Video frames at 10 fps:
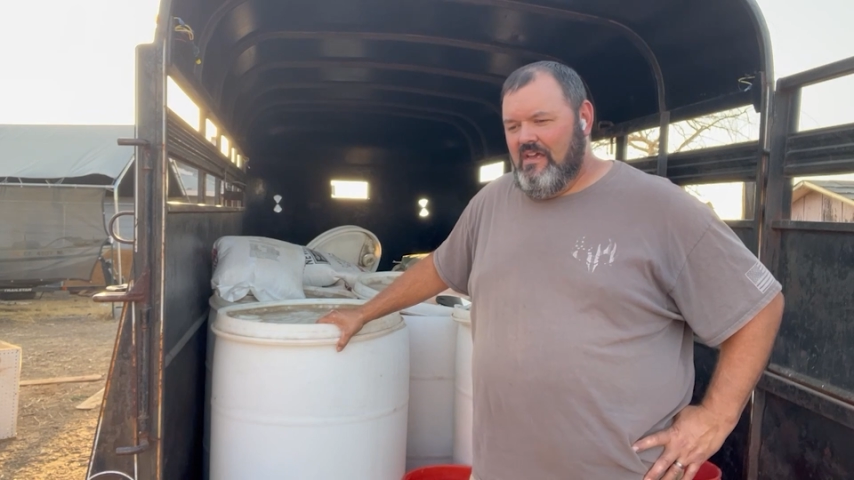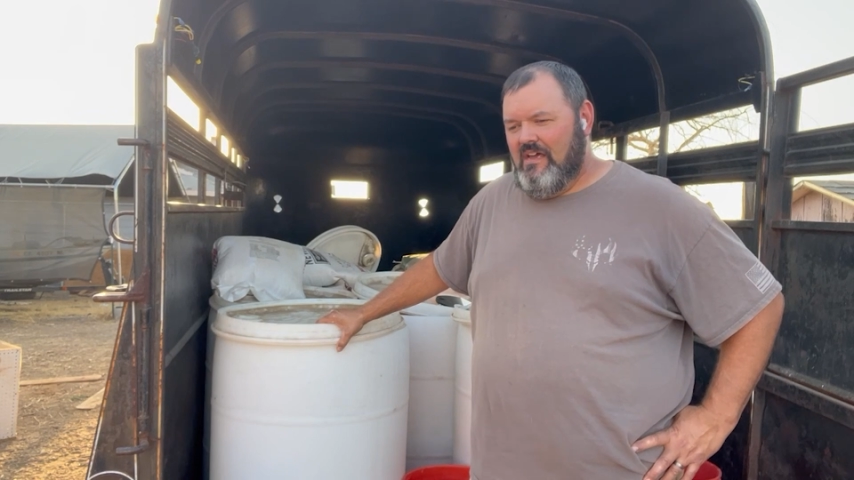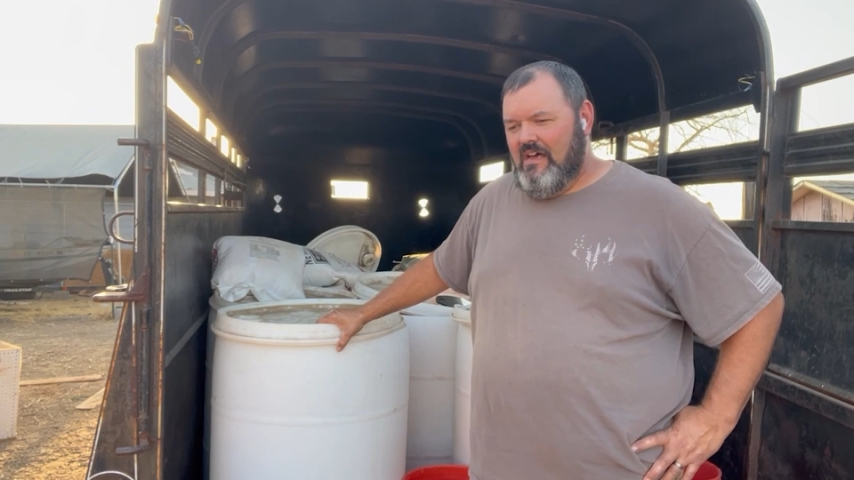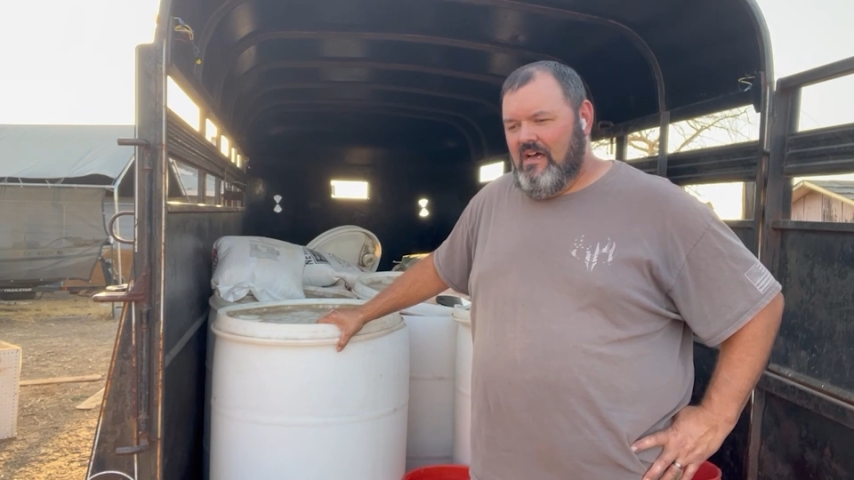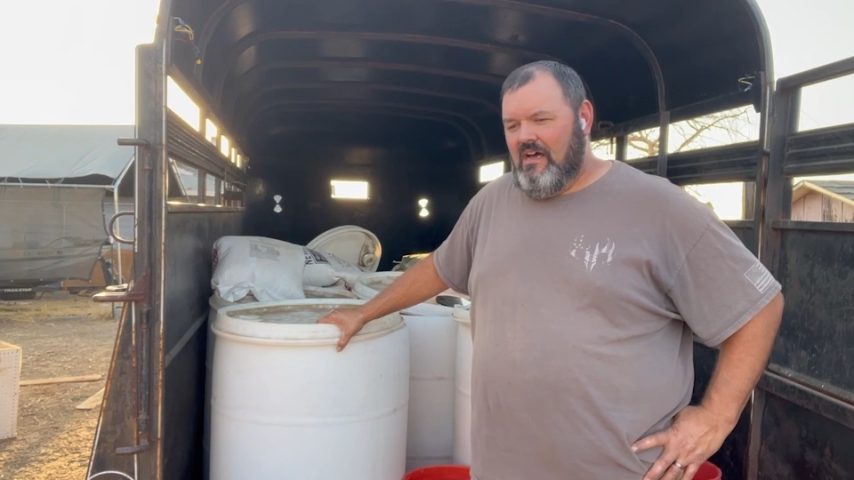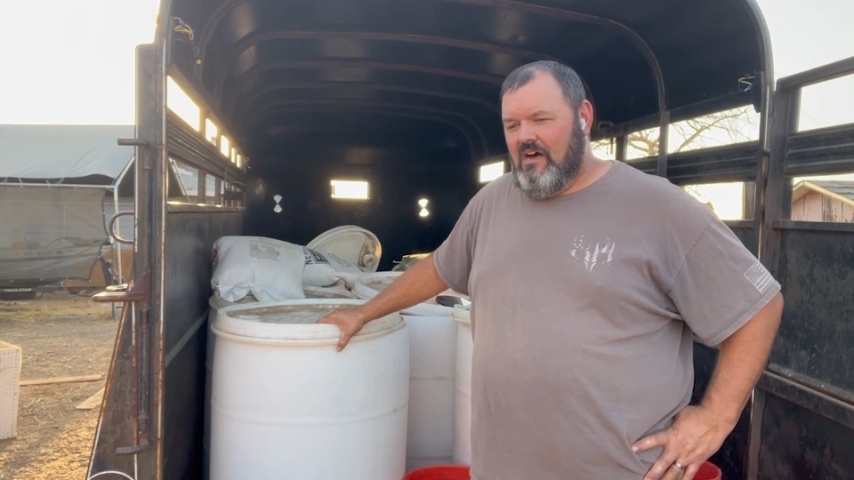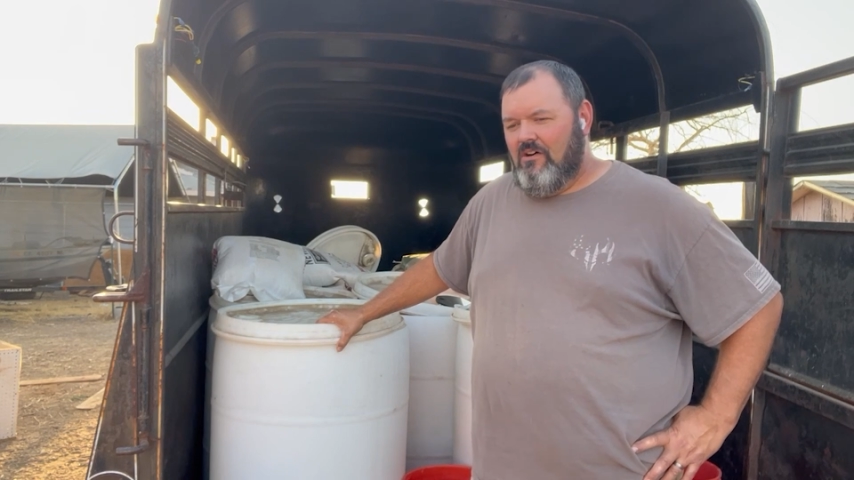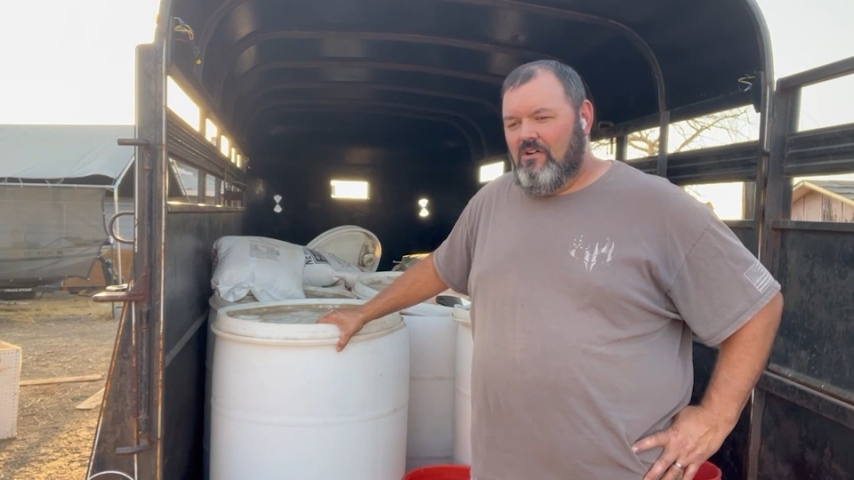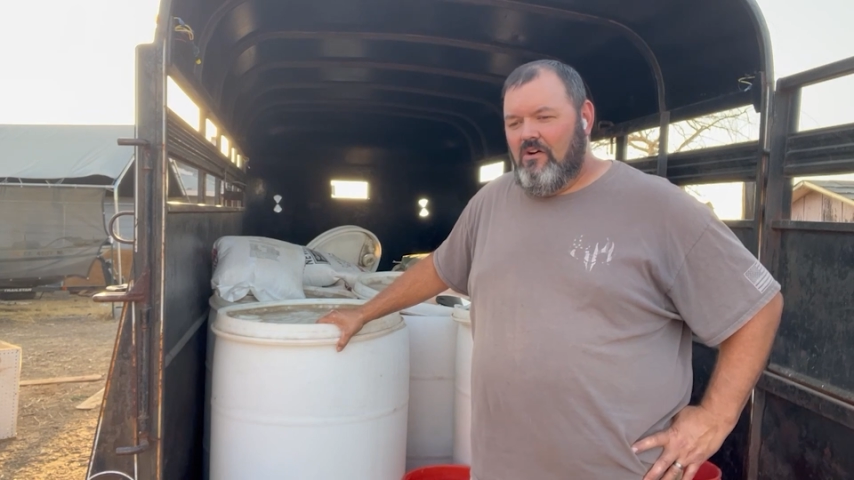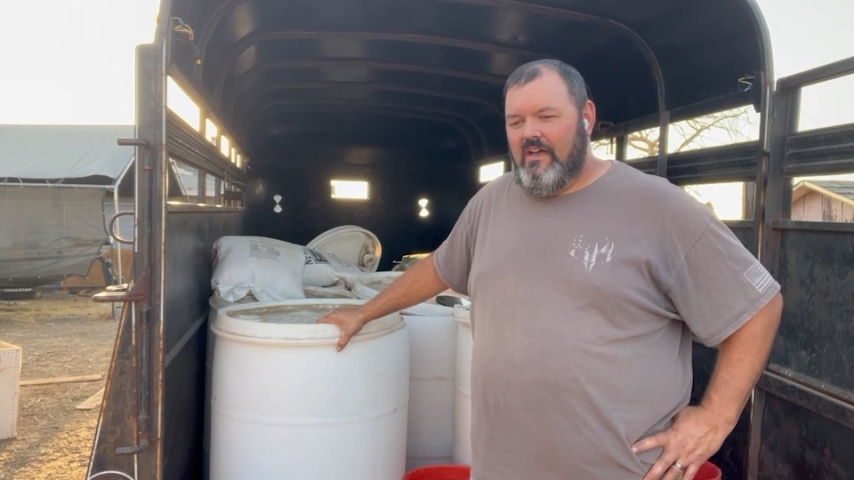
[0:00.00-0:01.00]

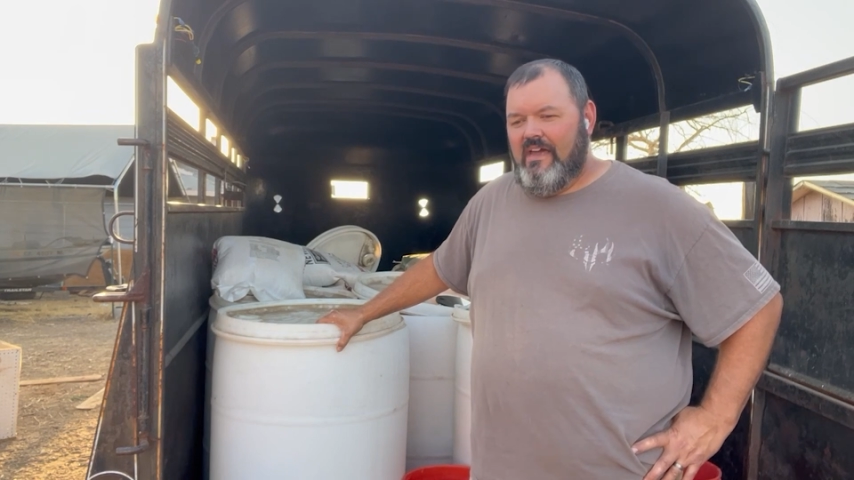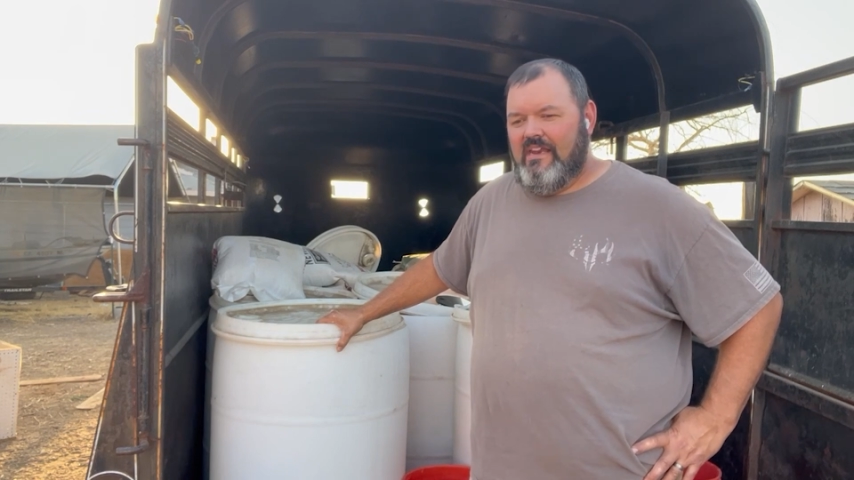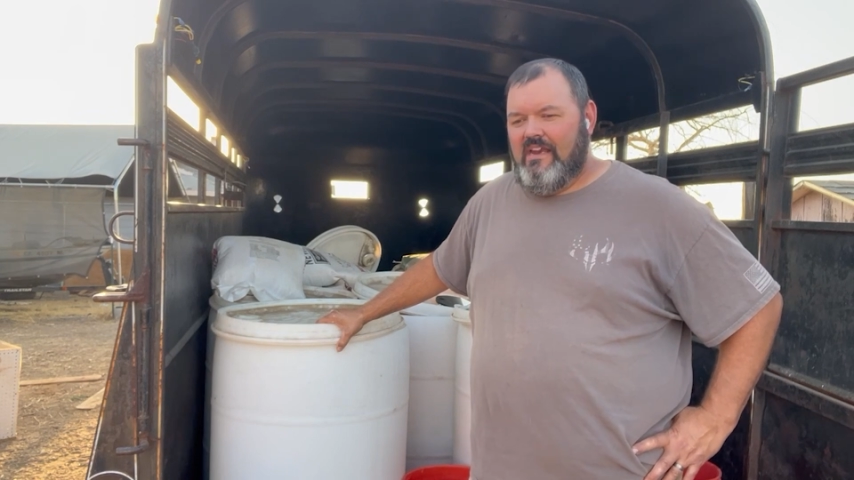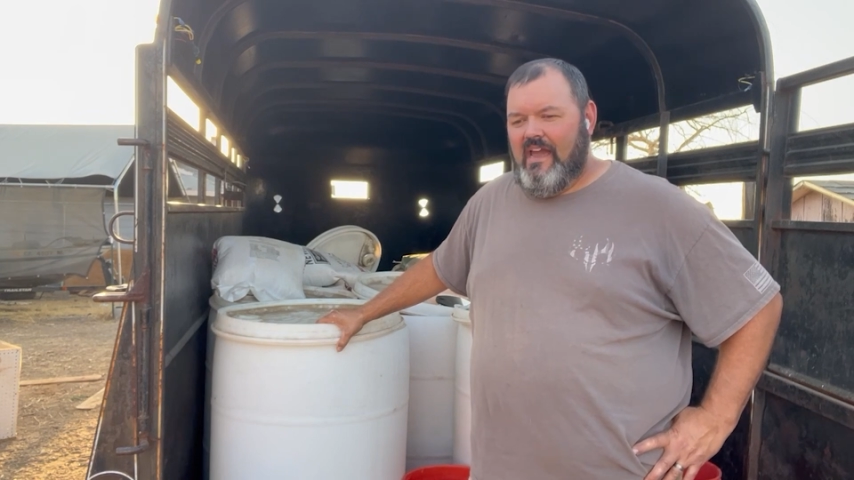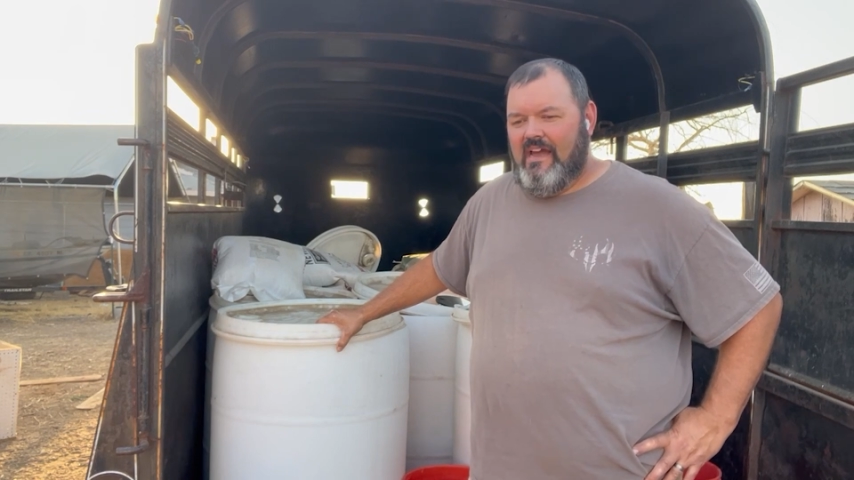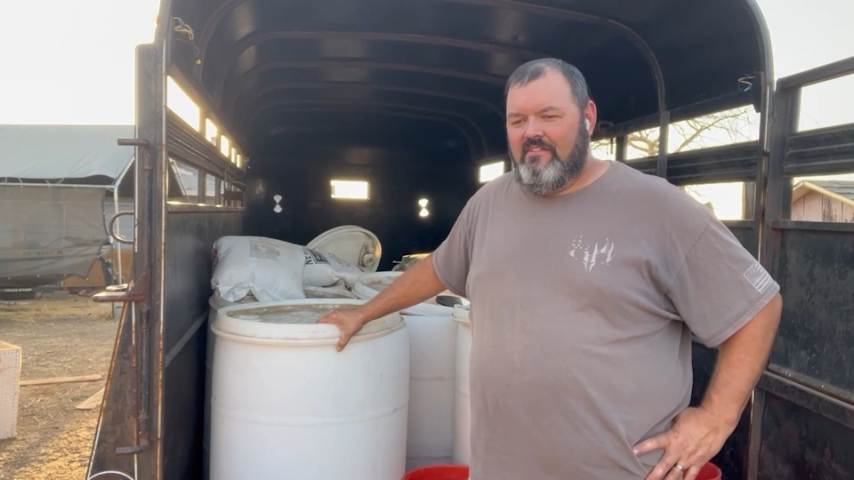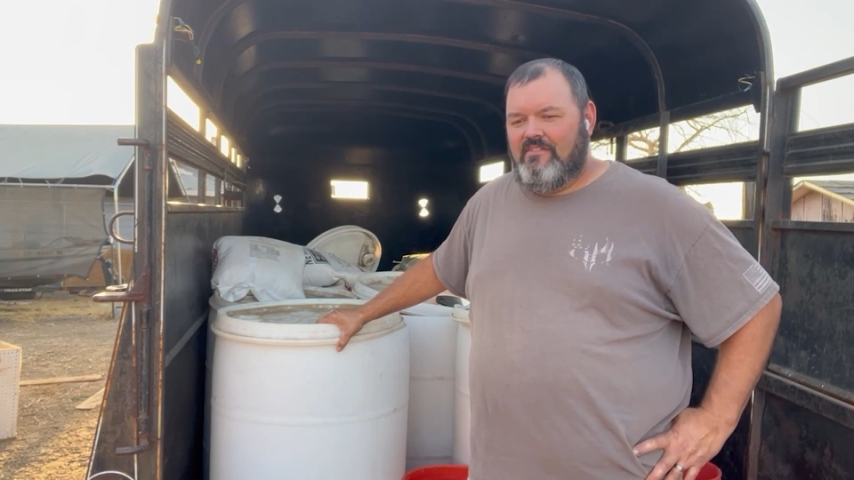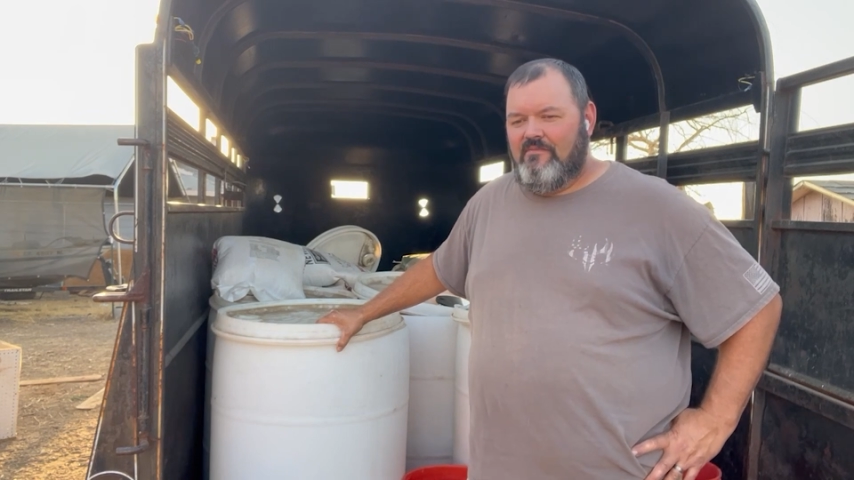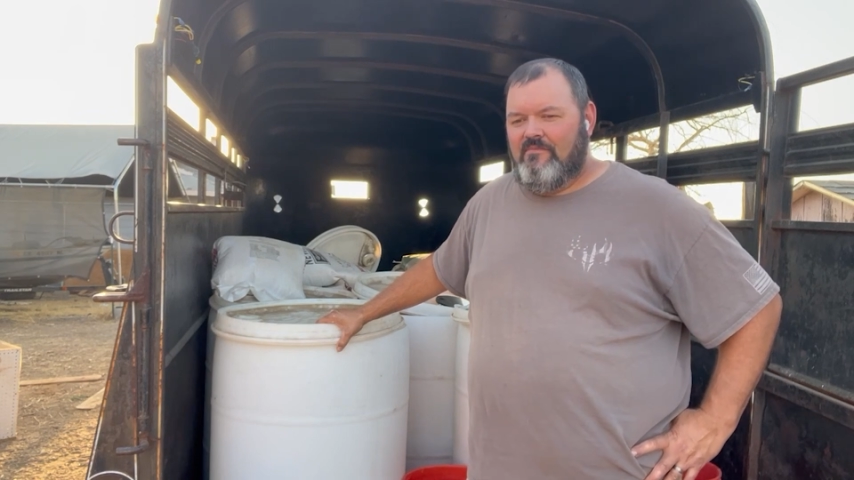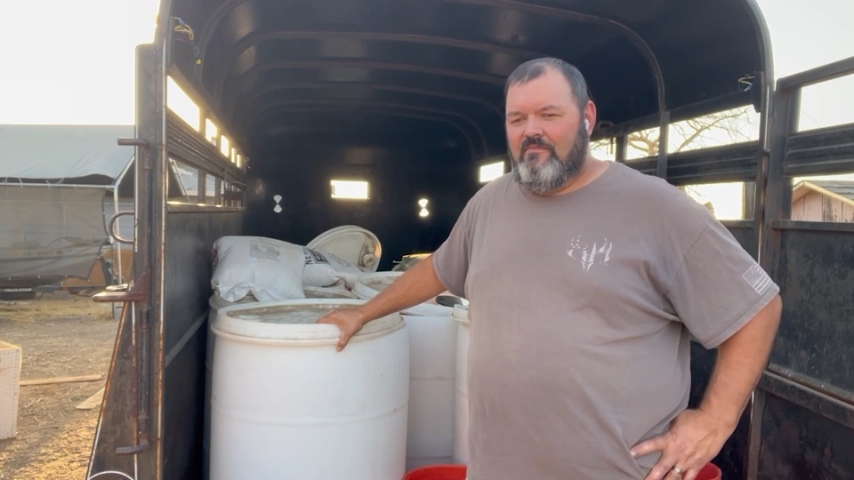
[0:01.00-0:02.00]
I'll go ahead and add
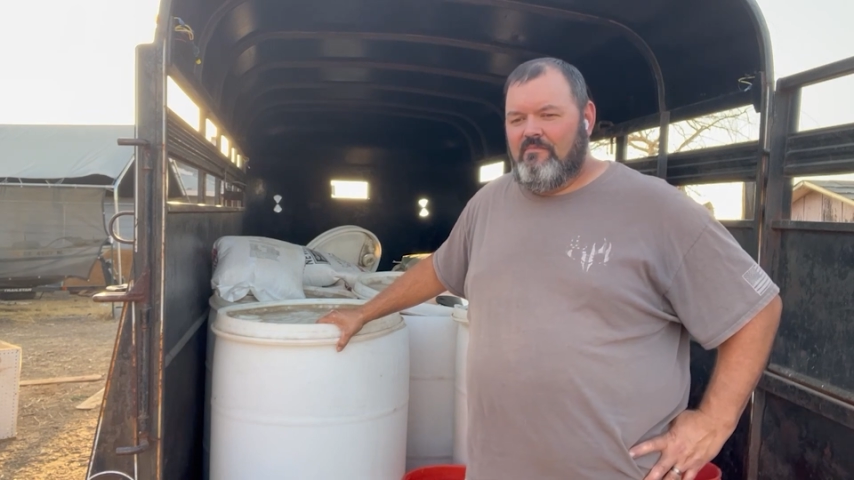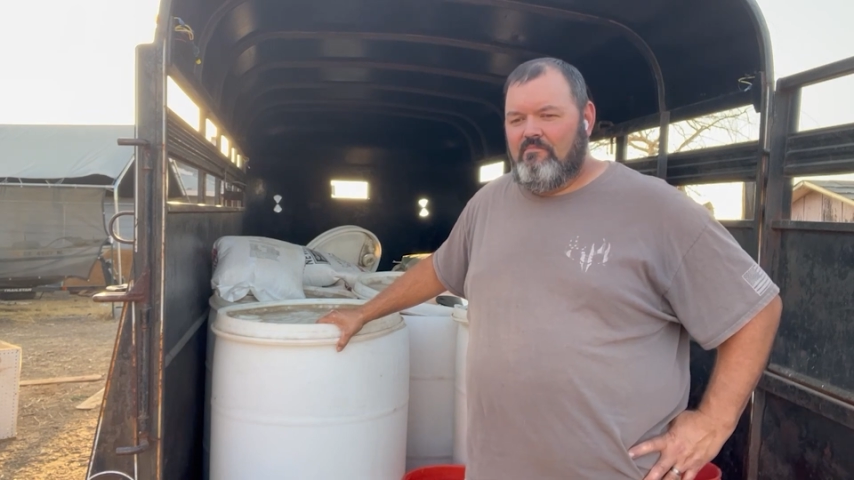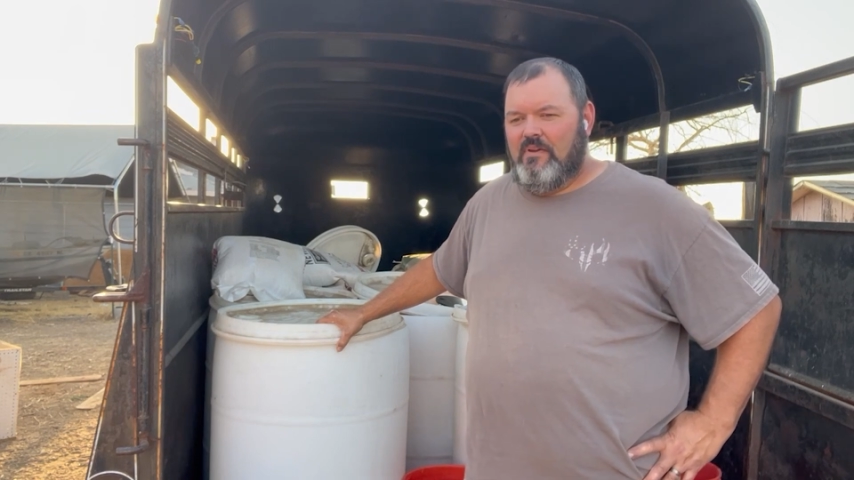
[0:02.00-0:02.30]
some